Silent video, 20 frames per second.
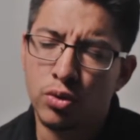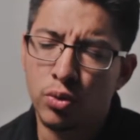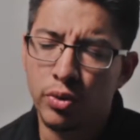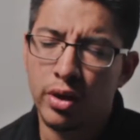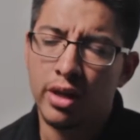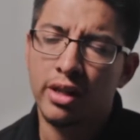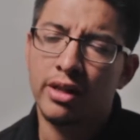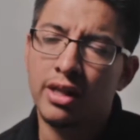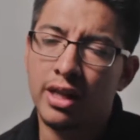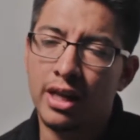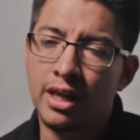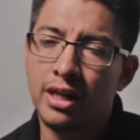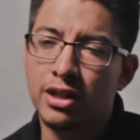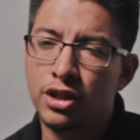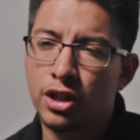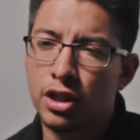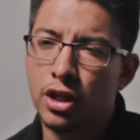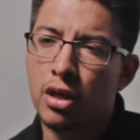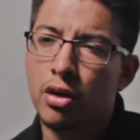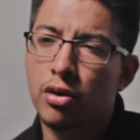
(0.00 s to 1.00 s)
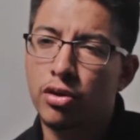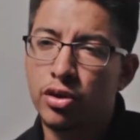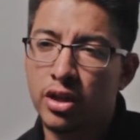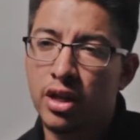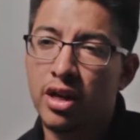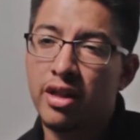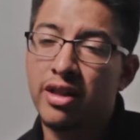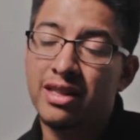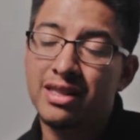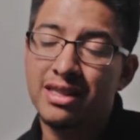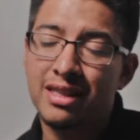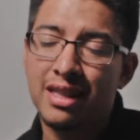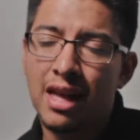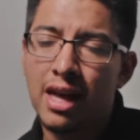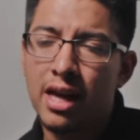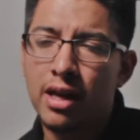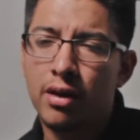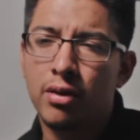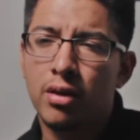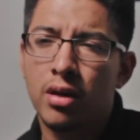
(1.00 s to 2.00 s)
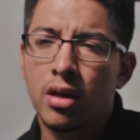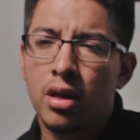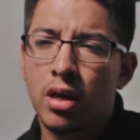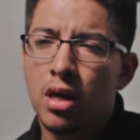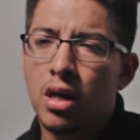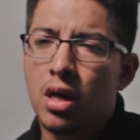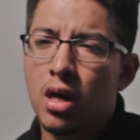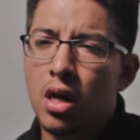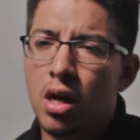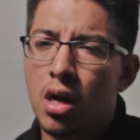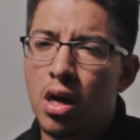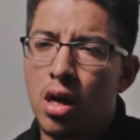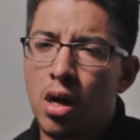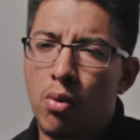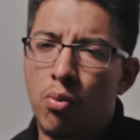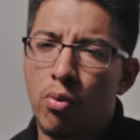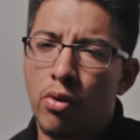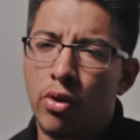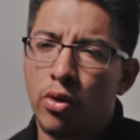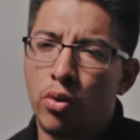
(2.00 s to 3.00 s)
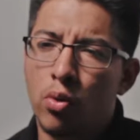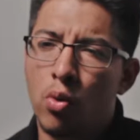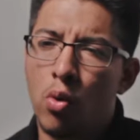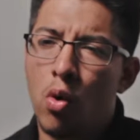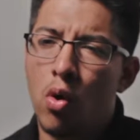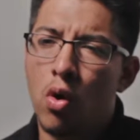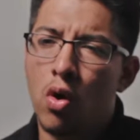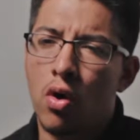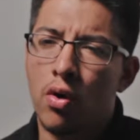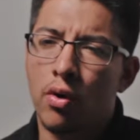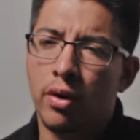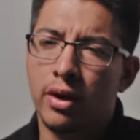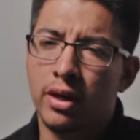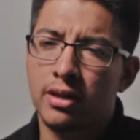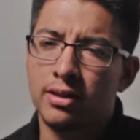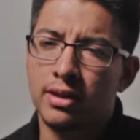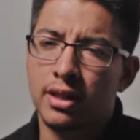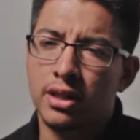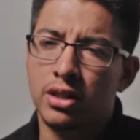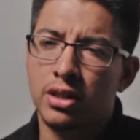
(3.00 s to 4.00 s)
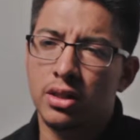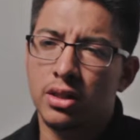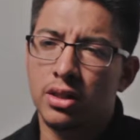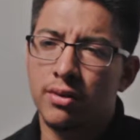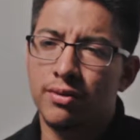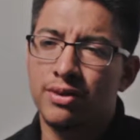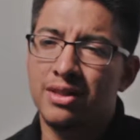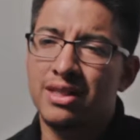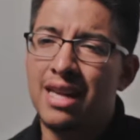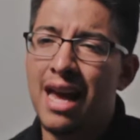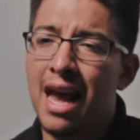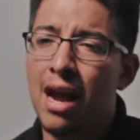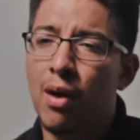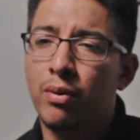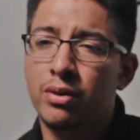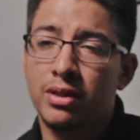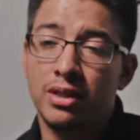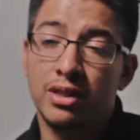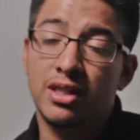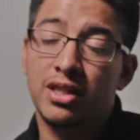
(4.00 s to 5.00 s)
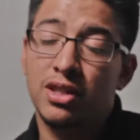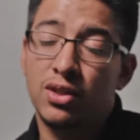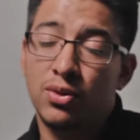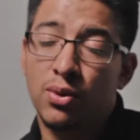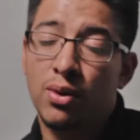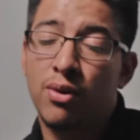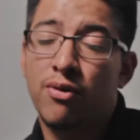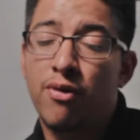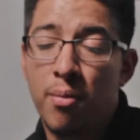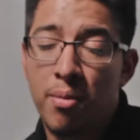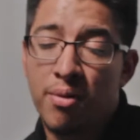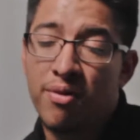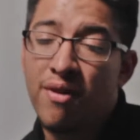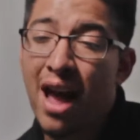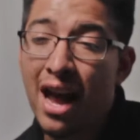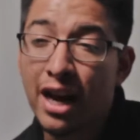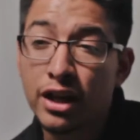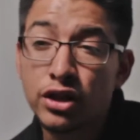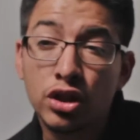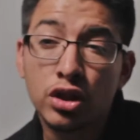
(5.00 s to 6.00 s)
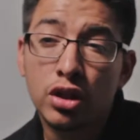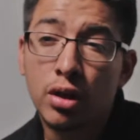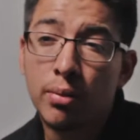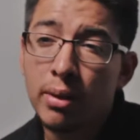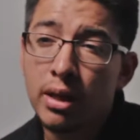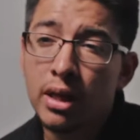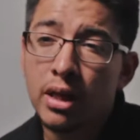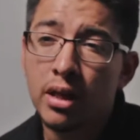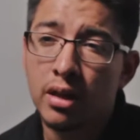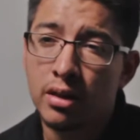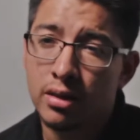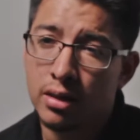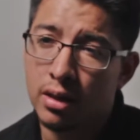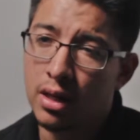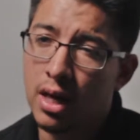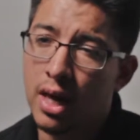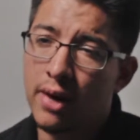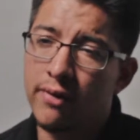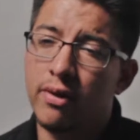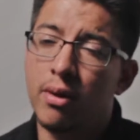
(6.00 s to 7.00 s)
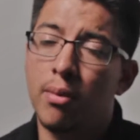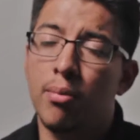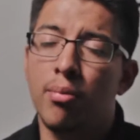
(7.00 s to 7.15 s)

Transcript: Estudiantil Chicano Chicana Aztlán uh, one of the core organizations of SAC, which is the Student Affirmative Action Committee. It's a kind of